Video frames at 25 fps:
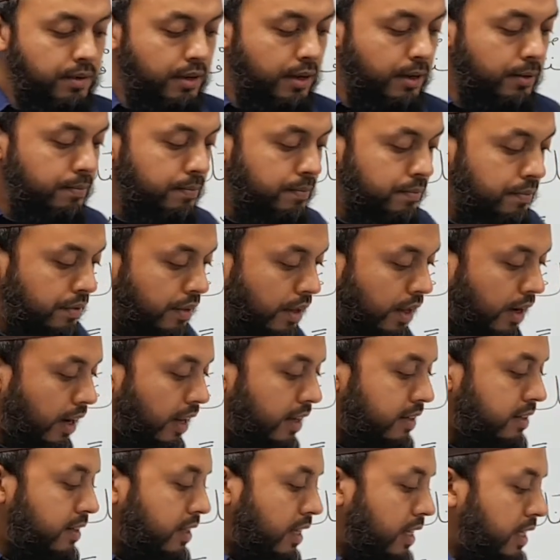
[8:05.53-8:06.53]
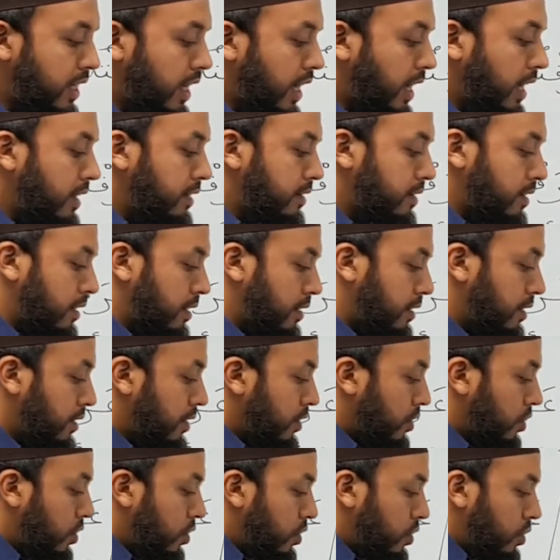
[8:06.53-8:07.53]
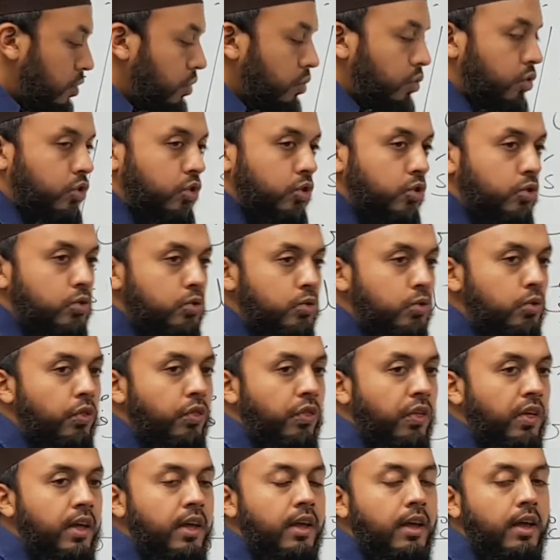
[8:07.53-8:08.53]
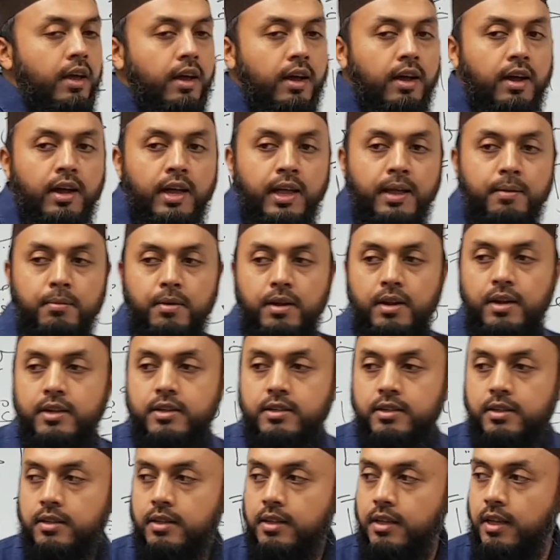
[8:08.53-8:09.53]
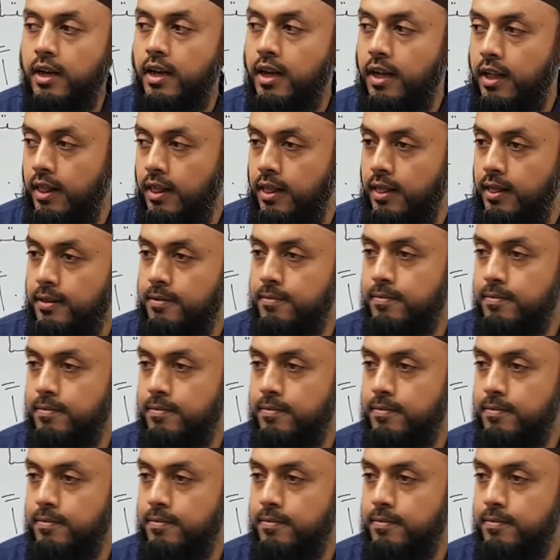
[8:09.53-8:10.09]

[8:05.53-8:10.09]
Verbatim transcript: Yeah. Lasta jahizan. Do you think I am a little girl?